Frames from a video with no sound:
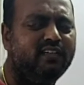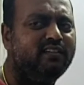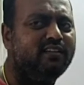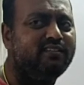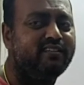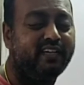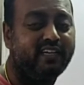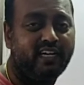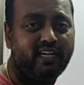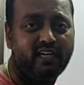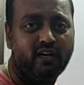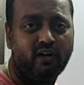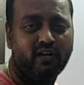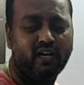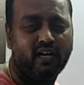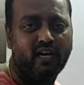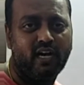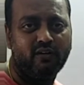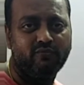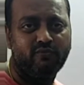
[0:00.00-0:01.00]
the second
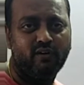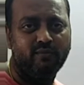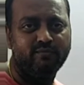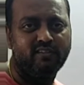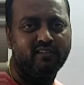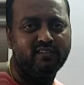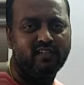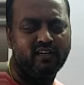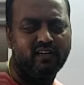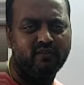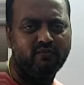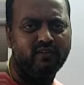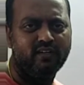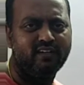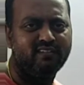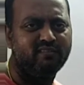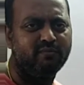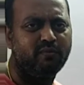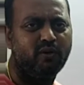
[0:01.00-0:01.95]
order landforms are the rivers,